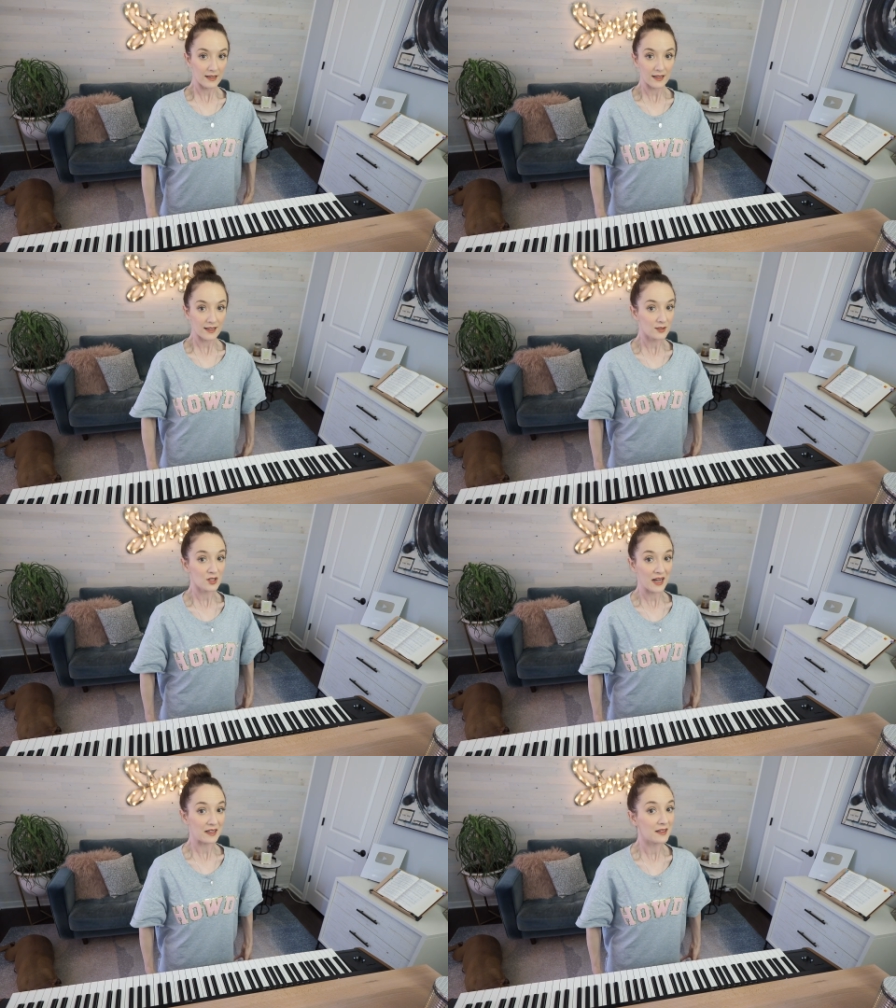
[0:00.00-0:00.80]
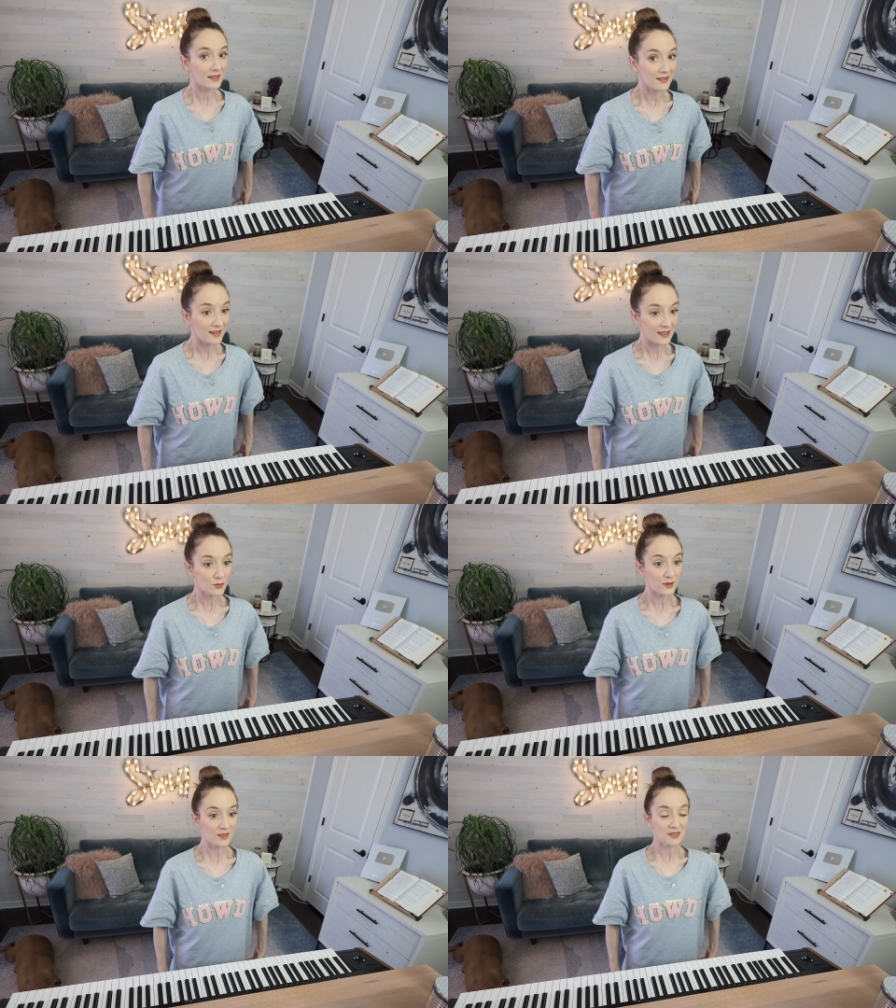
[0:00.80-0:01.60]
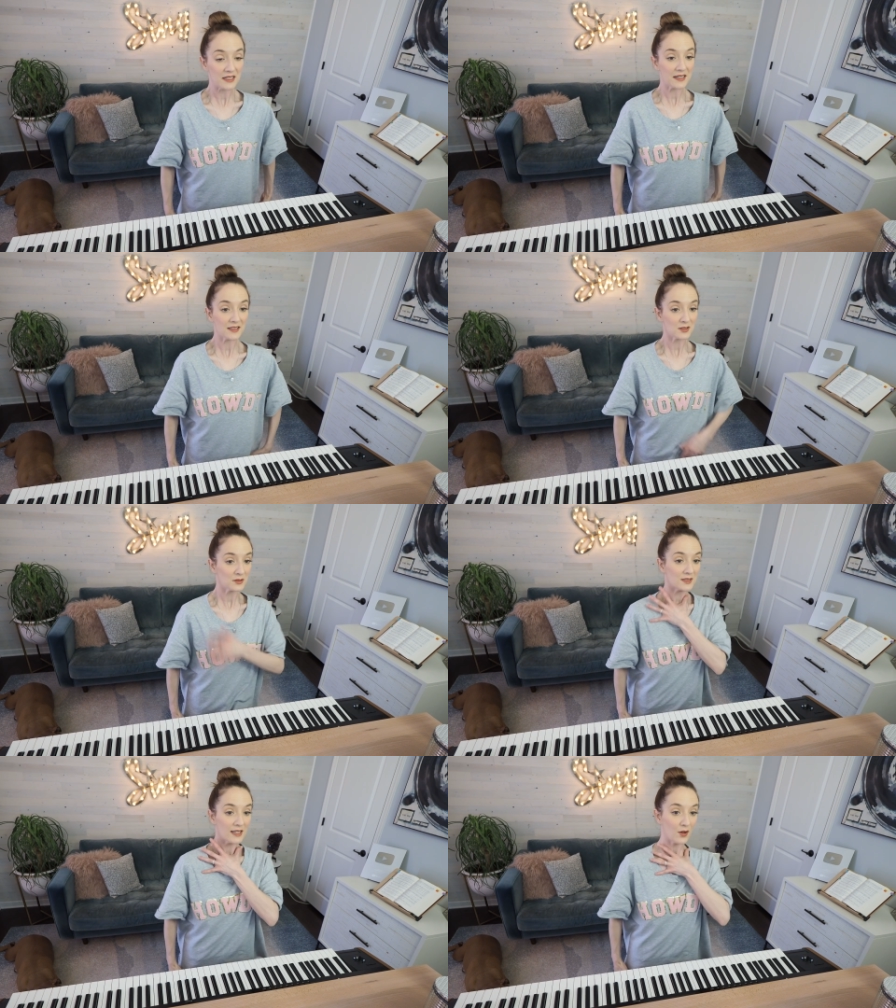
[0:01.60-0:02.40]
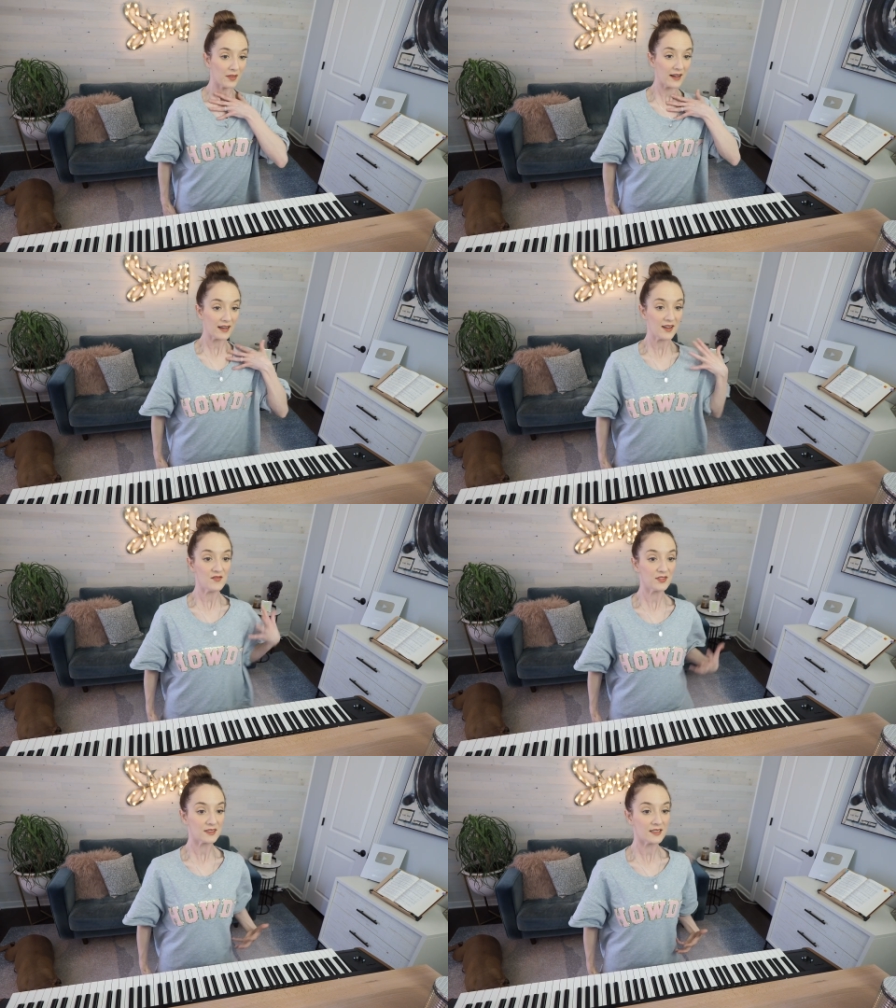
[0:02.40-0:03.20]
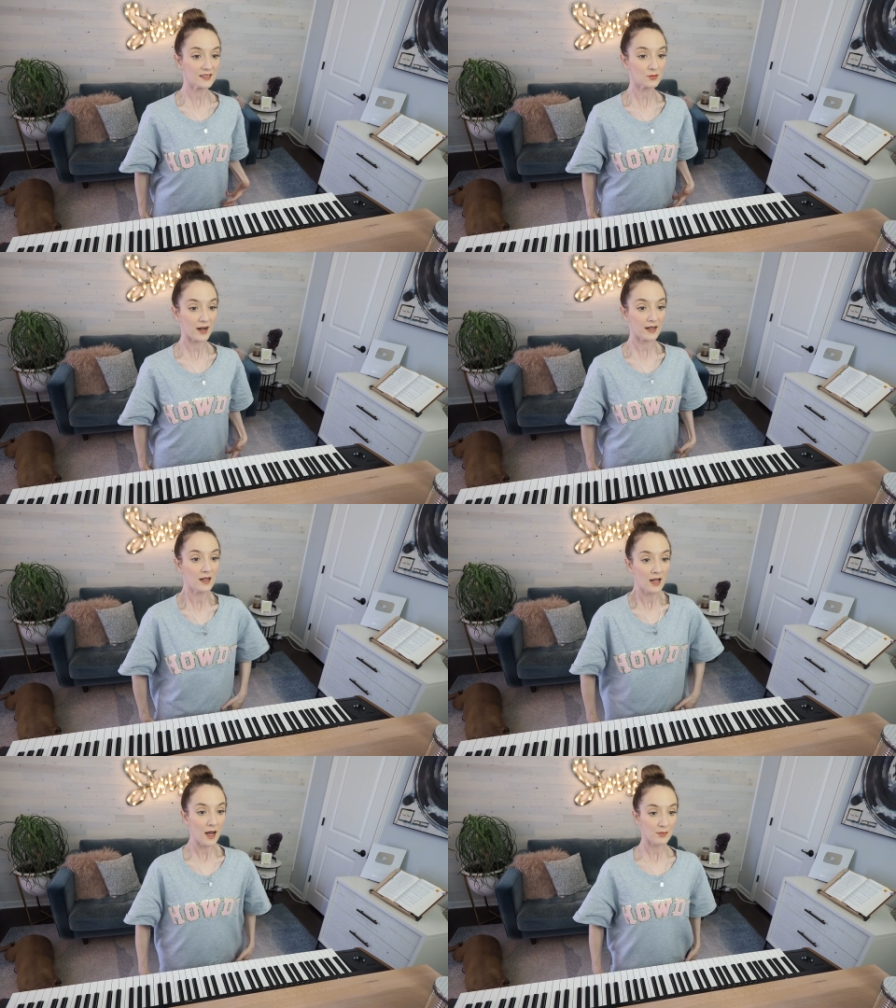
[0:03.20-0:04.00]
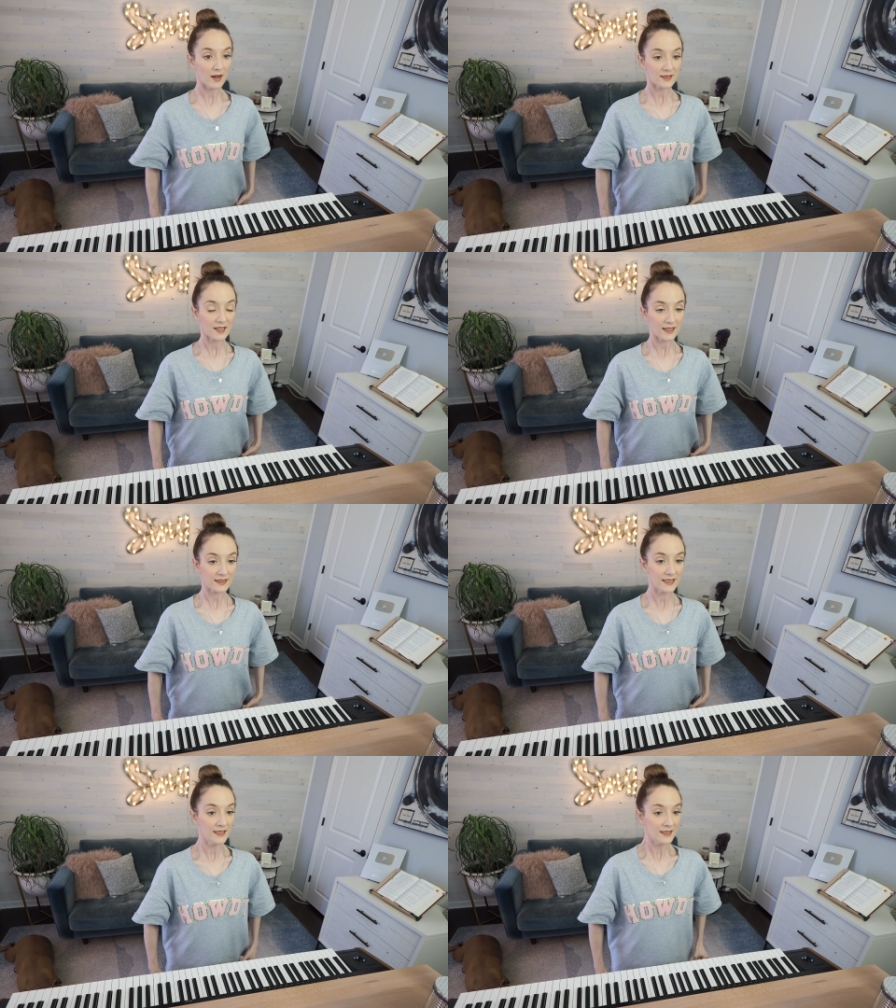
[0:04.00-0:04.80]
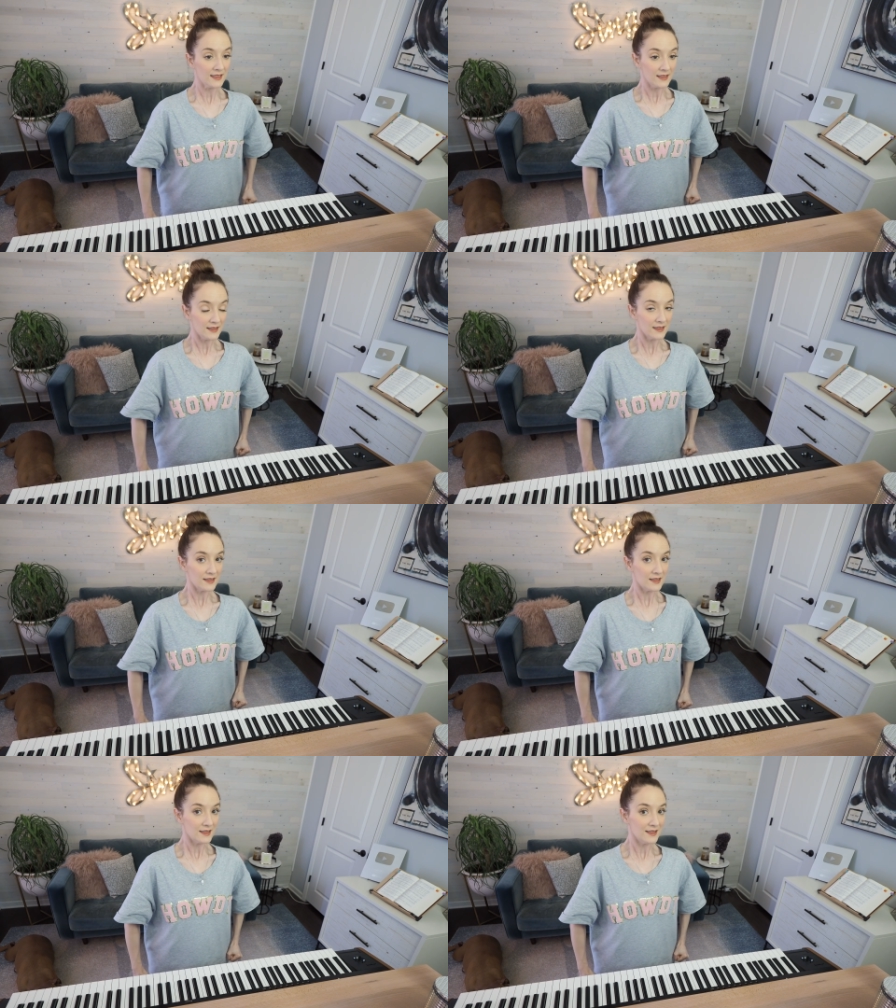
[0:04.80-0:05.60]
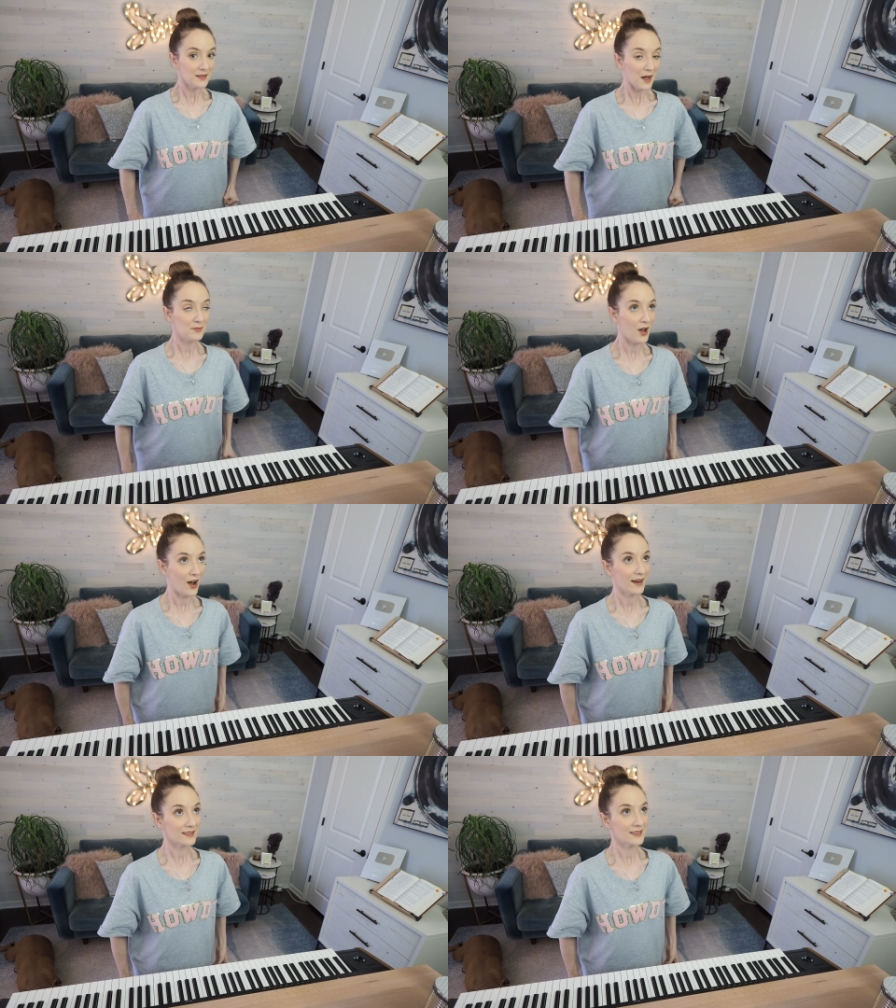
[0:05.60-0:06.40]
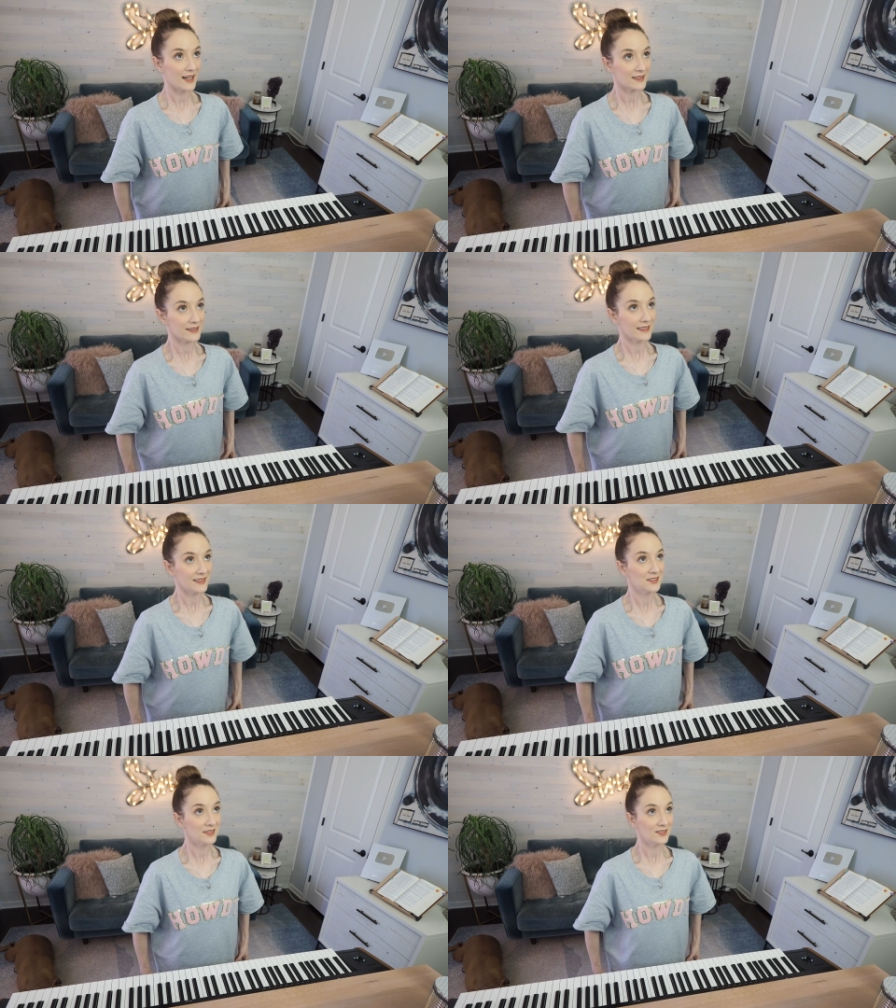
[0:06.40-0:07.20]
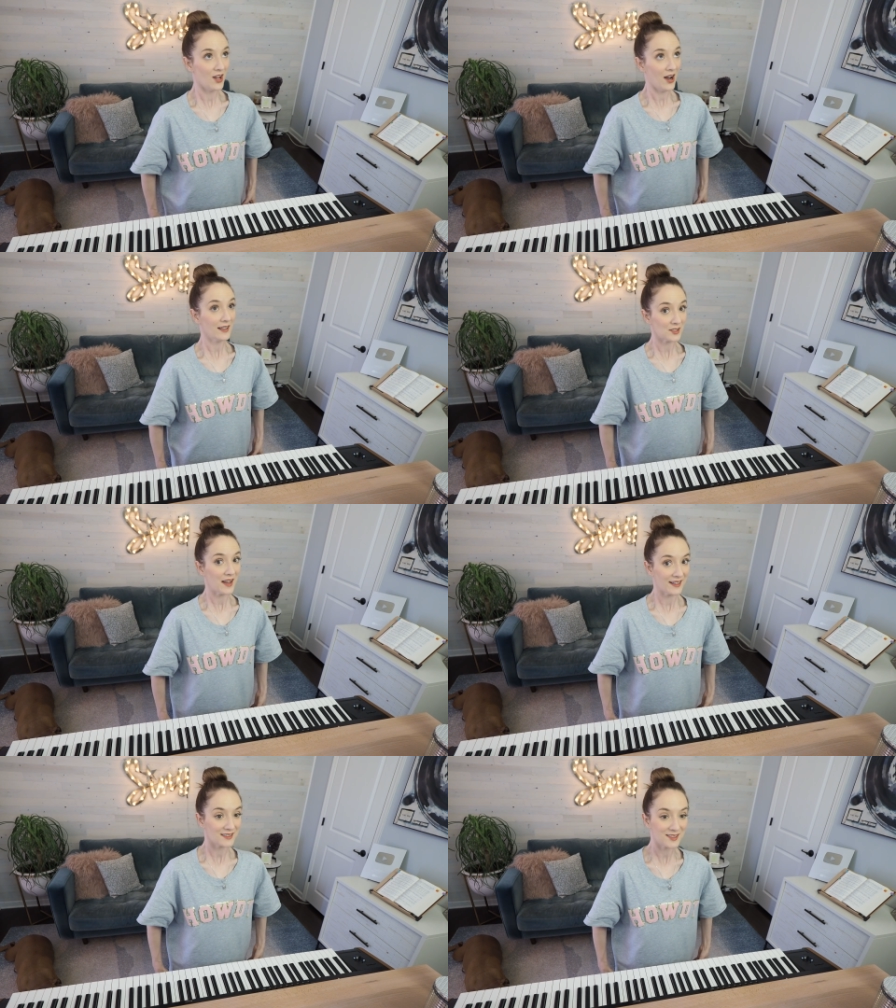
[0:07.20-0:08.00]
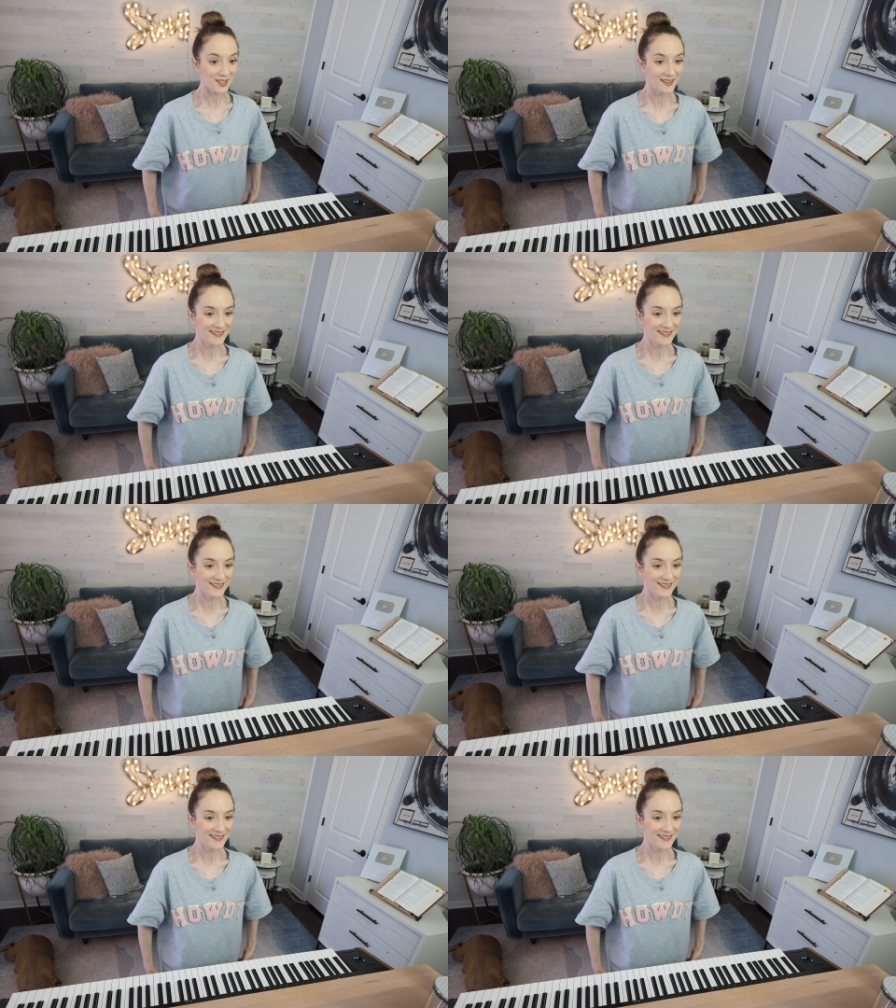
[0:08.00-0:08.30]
excited as we sing. So see all that emphasis, right? I'm not exactly not tensed,